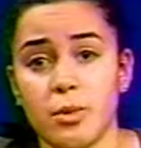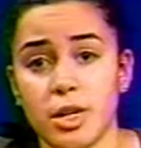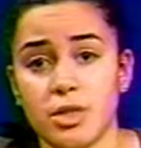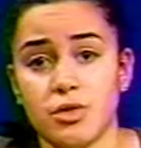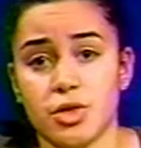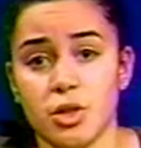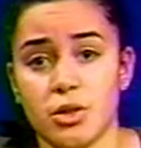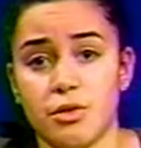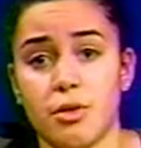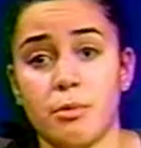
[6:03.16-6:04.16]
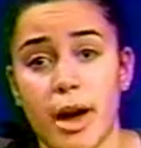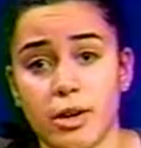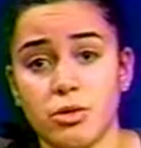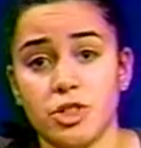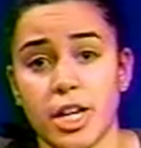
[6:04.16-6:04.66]
weeks resulted from
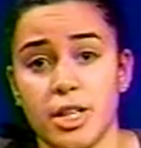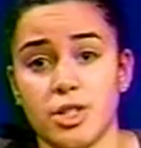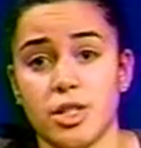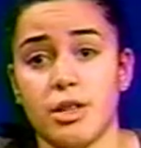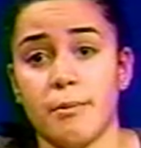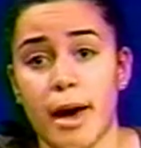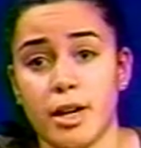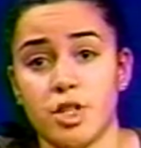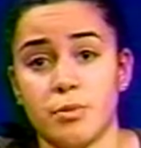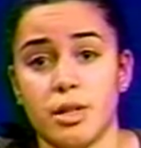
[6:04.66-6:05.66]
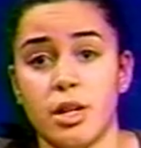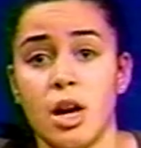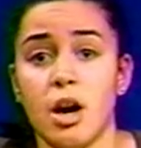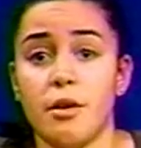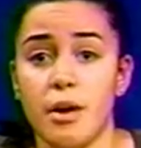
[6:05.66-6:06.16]
radical changes in the management
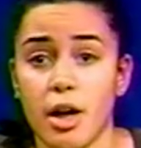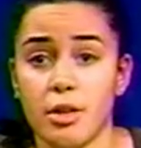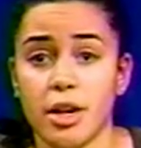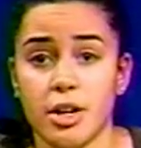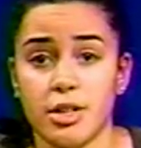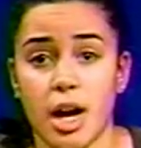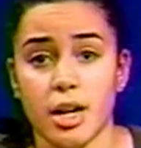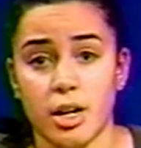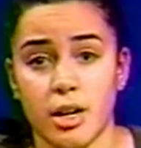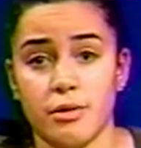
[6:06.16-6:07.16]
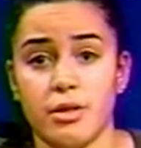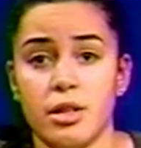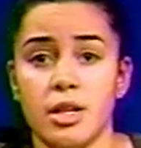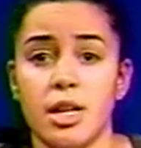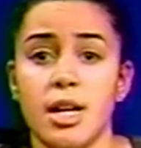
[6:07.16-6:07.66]
of healthcare.gov.
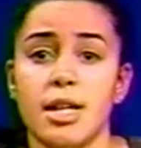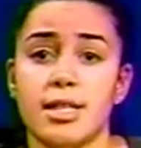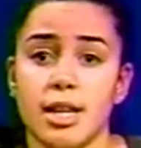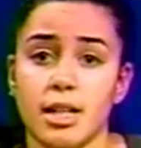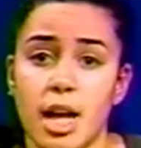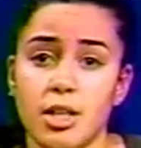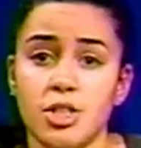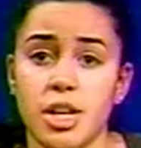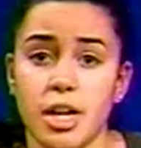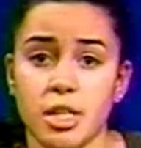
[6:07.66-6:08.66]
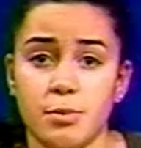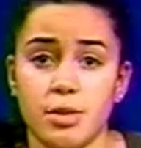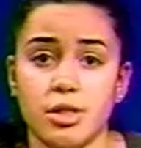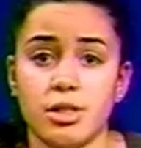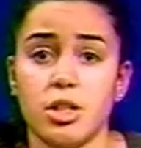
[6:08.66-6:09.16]
Technology
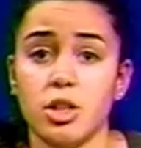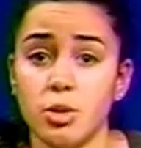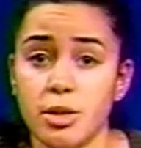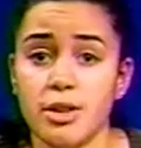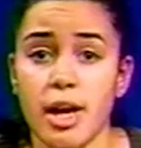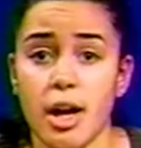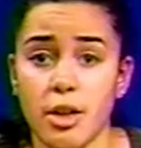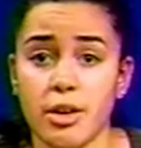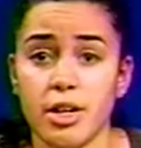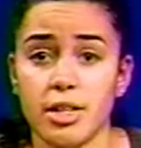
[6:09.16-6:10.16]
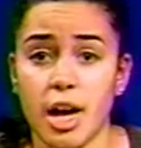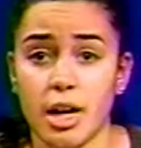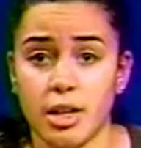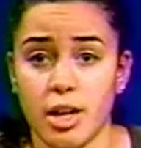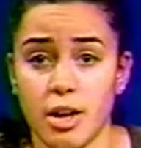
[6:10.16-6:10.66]
experts concluded that
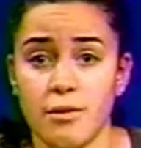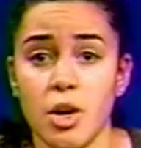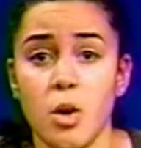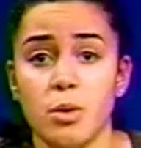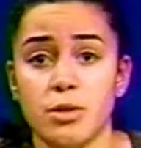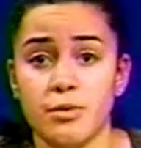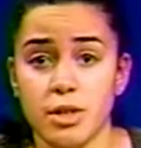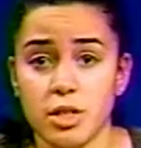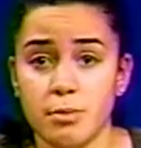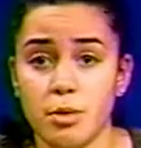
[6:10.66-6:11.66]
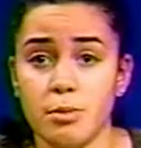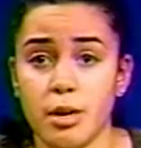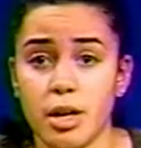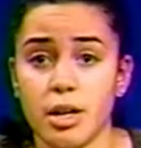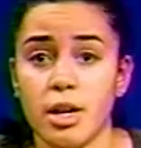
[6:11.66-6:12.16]
healthcare.gov was a fixable
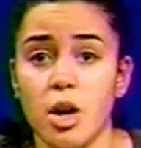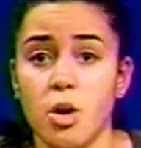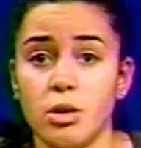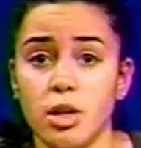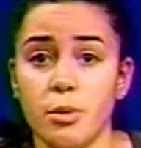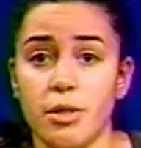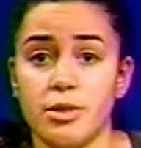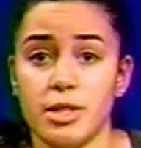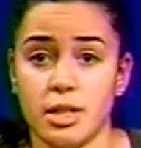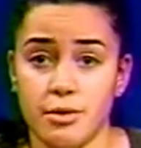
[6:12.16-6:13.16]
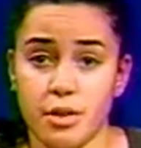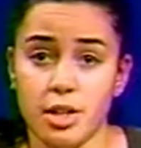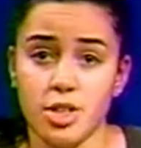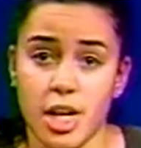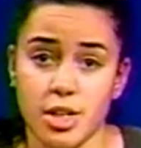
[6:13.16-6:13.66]
bug only with
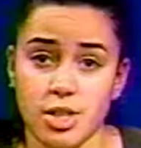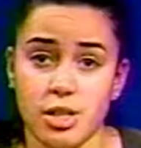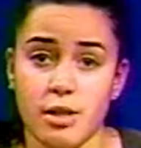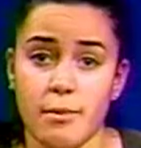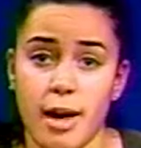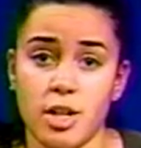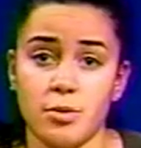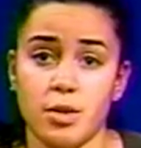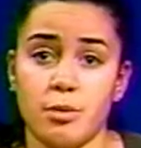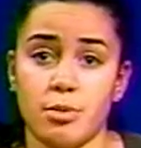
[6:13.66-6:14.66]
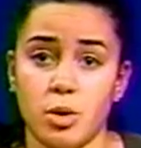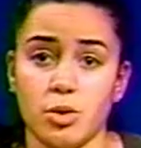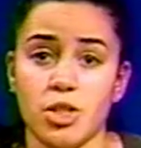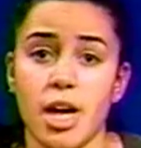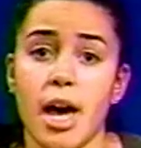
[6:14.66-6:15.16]
significant changes to the management
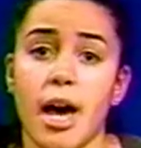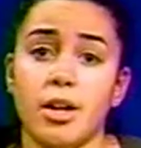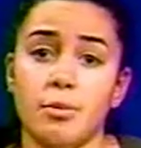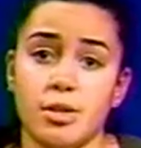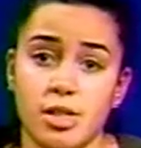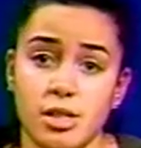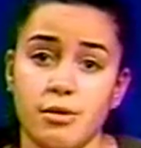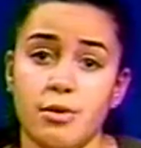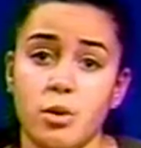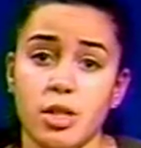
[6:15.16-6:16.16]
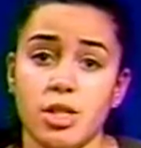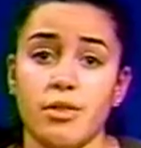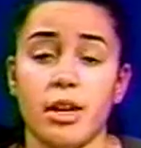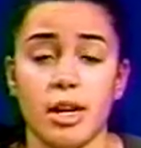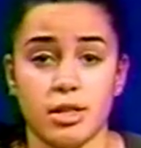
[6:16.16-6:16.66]
approach and a persistent focus on
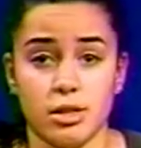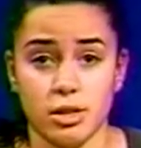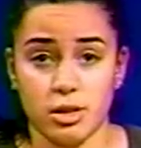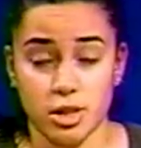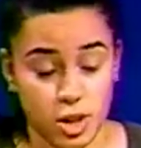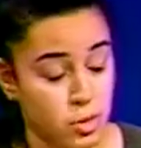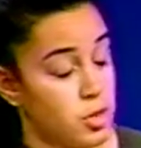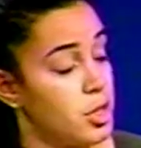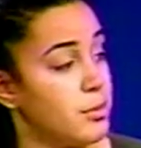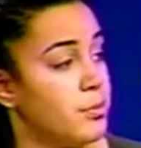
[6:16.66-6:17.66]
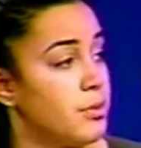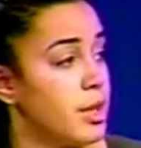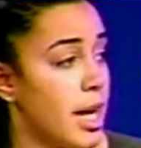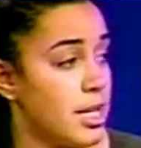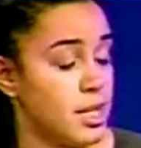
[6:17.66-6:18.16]
the execution.
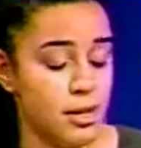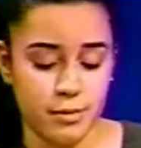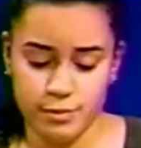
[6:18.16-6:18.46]
Kacie?